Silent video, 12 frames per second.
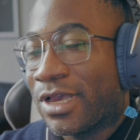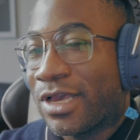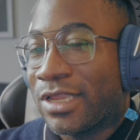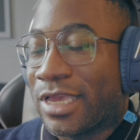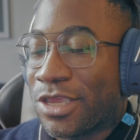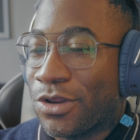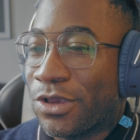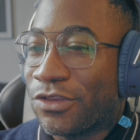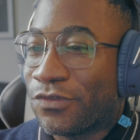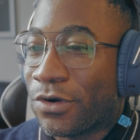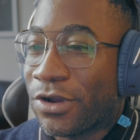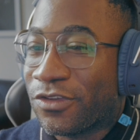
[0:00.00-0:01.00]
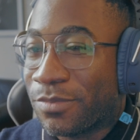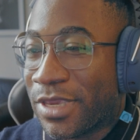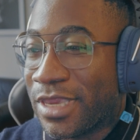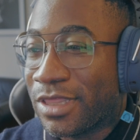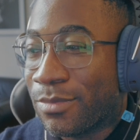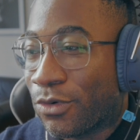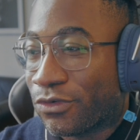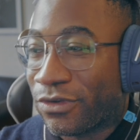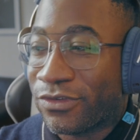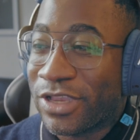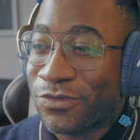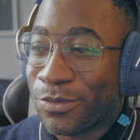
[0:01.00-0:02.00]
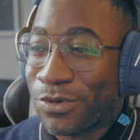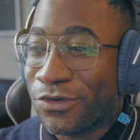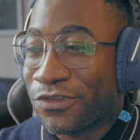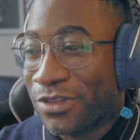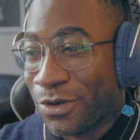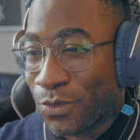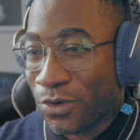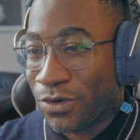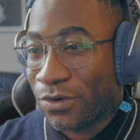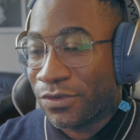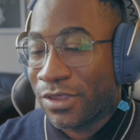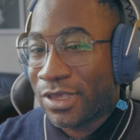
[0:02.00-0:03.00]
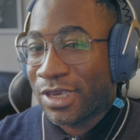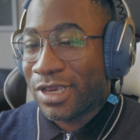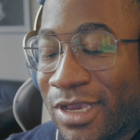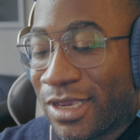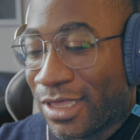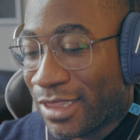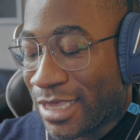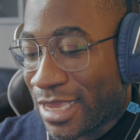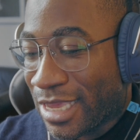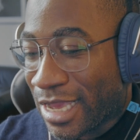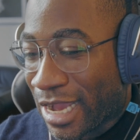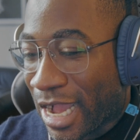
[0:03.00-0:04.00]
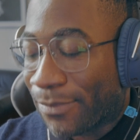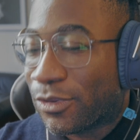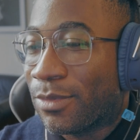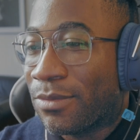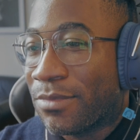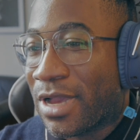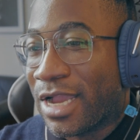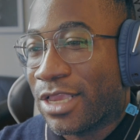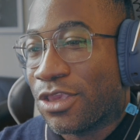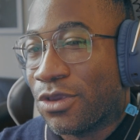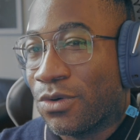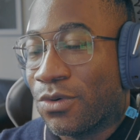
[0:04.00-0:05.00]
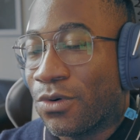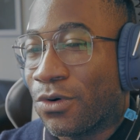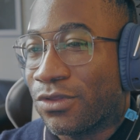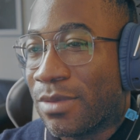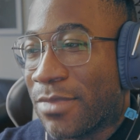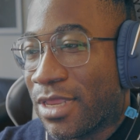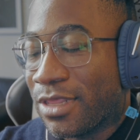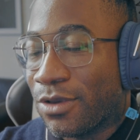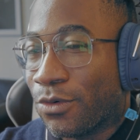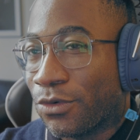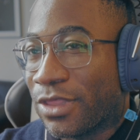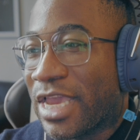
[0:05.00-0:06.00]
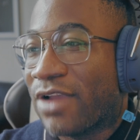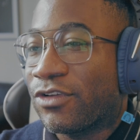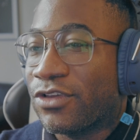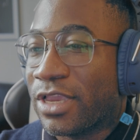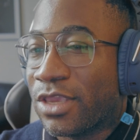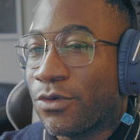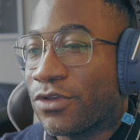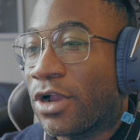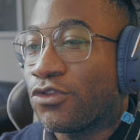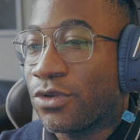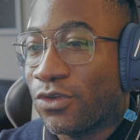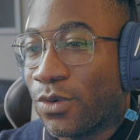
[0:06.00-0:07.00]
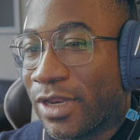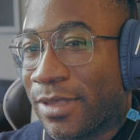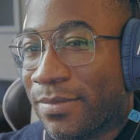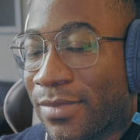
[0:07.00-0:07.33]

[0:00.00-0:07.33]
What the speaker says: Like, as far as being the most successful person in the world, the optimum IQ or the average IQ is 120.